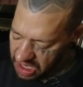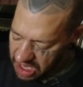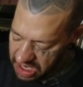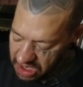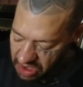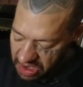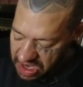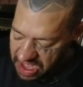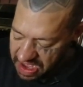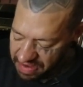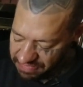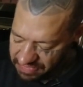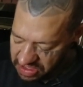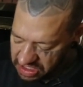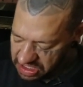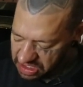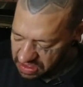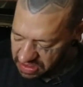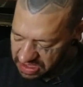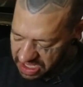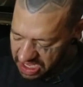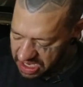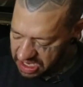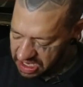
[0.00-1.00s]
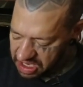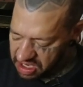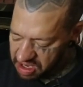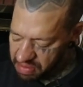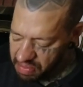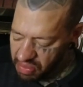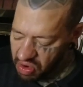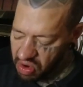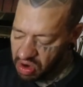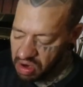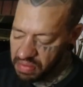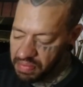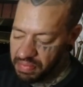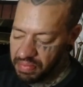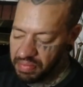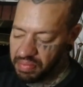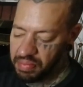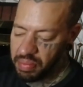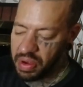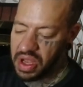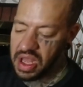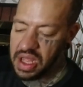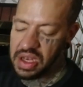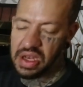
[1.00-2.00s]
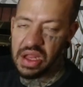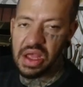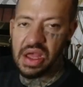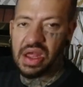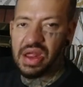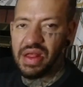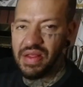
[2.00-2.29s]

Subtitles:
I don't have to do that anymore. But